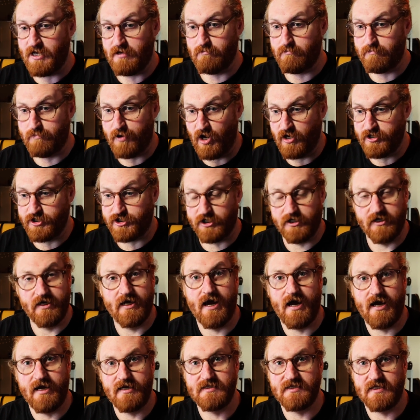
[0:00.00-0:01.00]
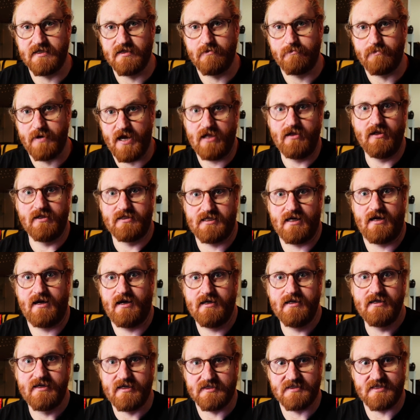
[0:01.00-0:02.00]
punching guys in the
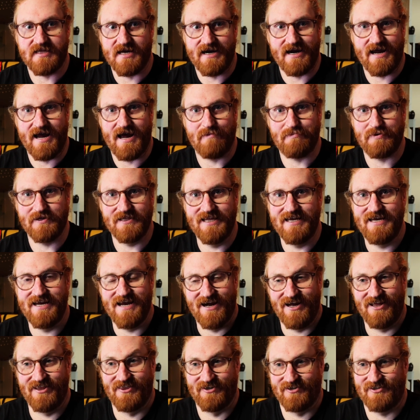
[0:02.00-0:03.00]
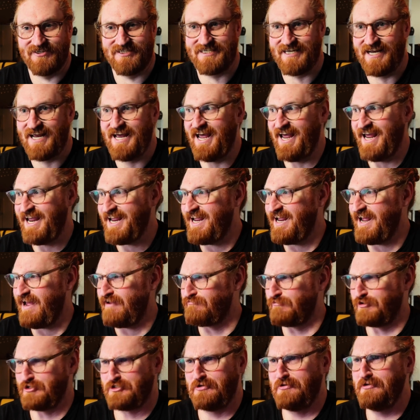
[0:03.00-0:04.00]
Peloton, because that happened the other day and
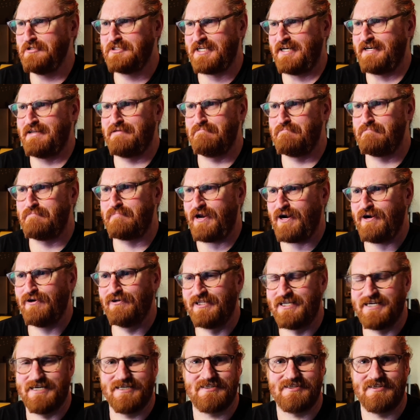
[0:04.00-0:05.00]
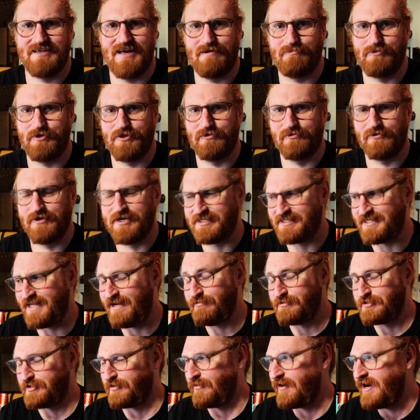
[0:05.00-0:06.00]
resulted in barely a slap on the wrist. That
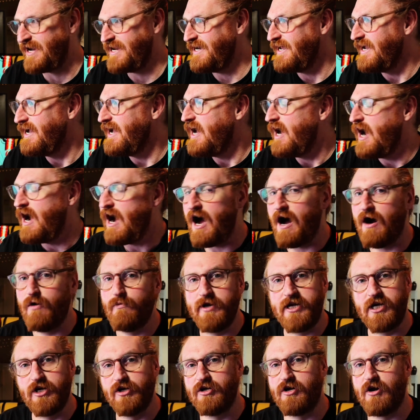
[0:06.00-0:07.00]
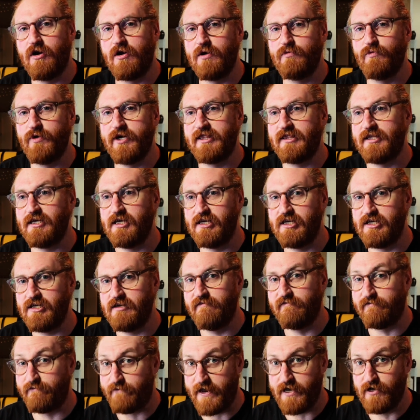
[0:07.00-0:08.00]
was great. We could have gone with the
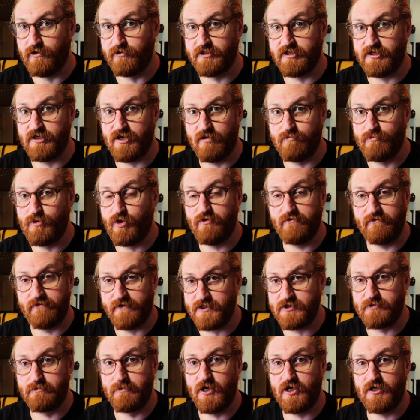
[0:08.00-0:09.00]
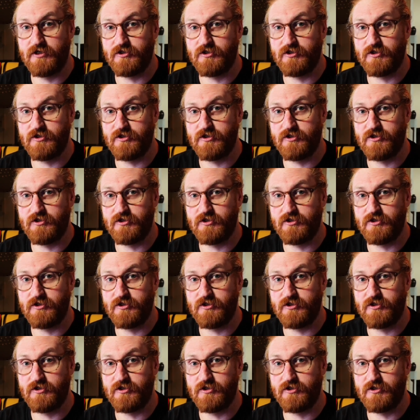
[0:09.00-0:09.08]
failed Jumbo-Visma